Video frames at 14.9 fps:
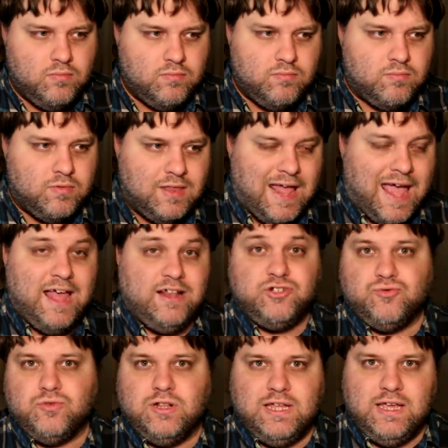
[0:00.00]

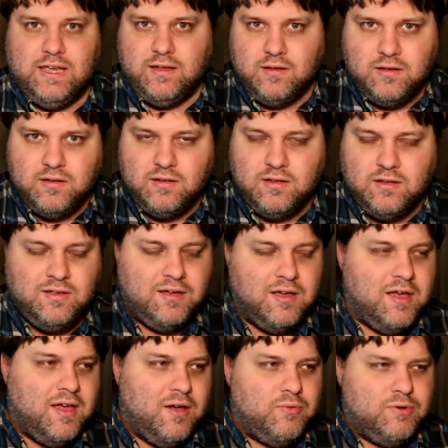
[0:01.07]
naturally,
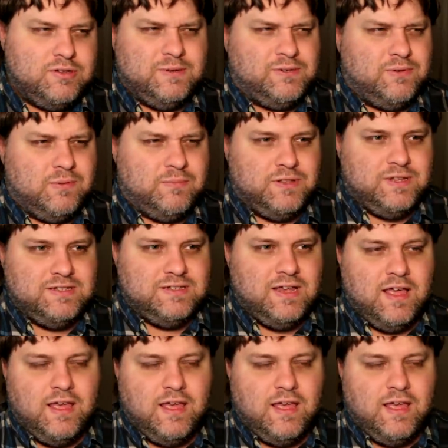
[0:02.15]
what's the best way to put this?